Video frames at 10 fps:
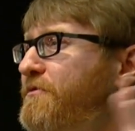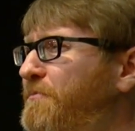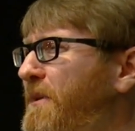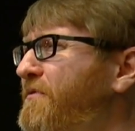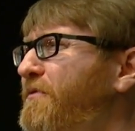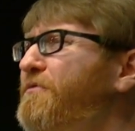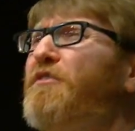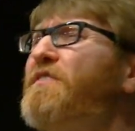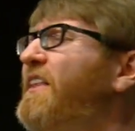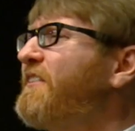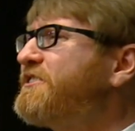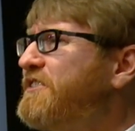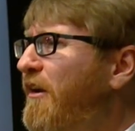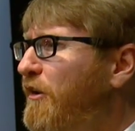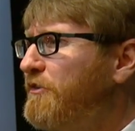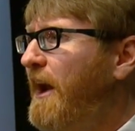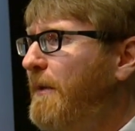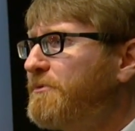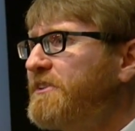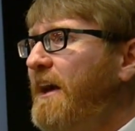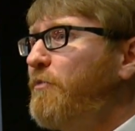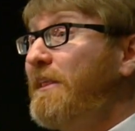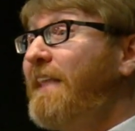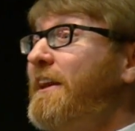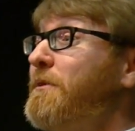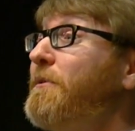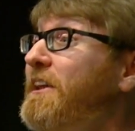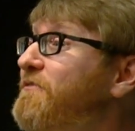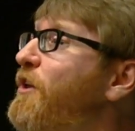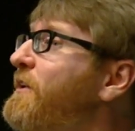be fulfilling stereotypes that we like to believe don't